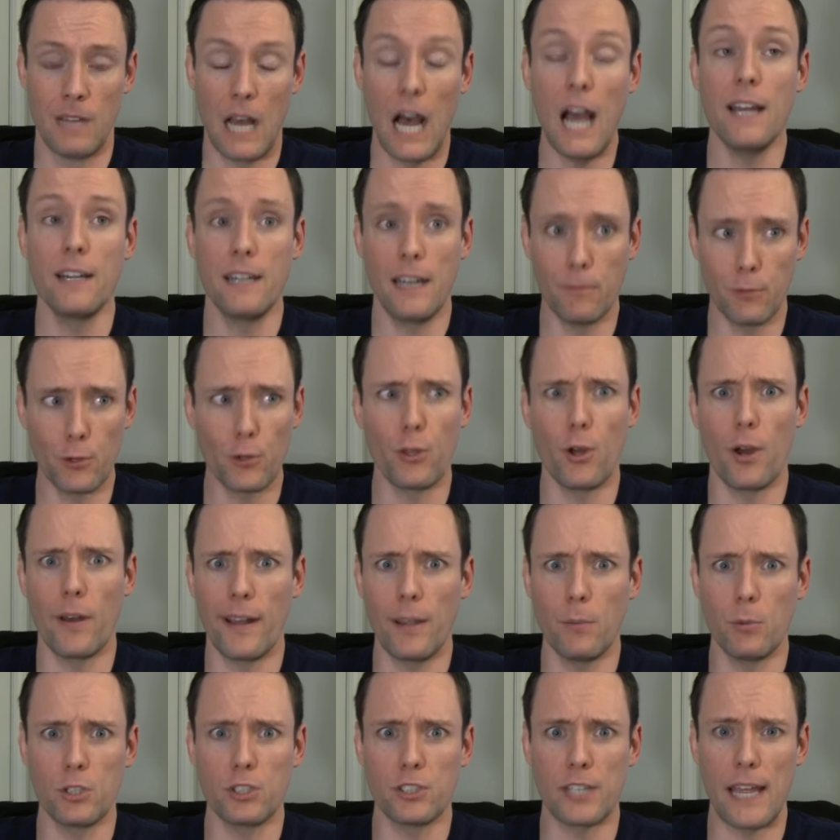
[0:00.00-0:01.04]
I never thought
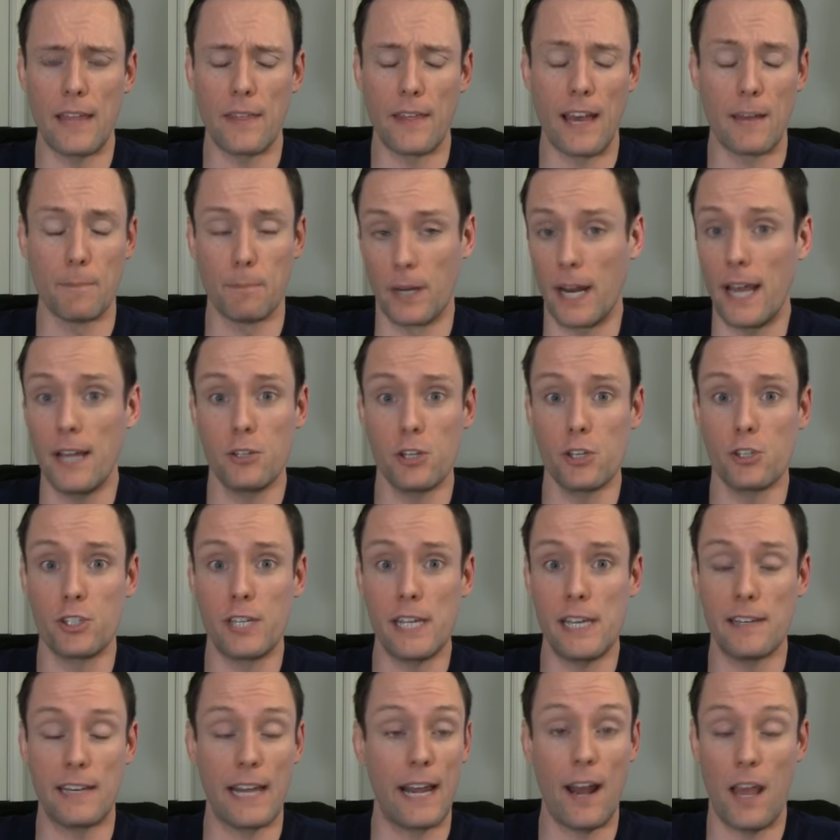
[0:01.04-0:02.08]
I would say that, but I just
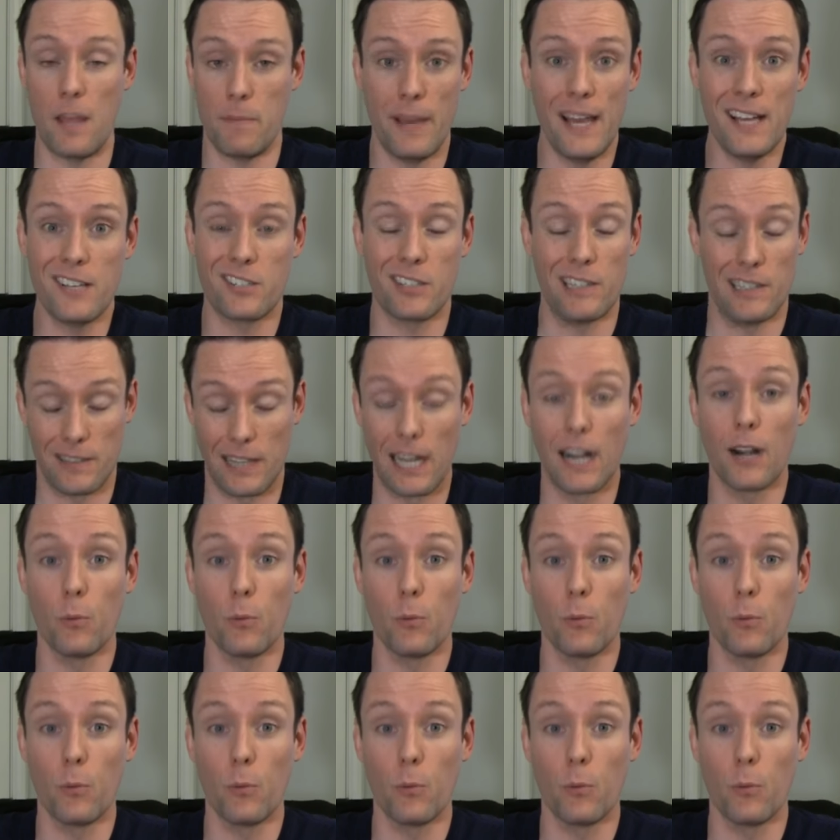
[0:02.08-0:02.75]
did, and I meant it.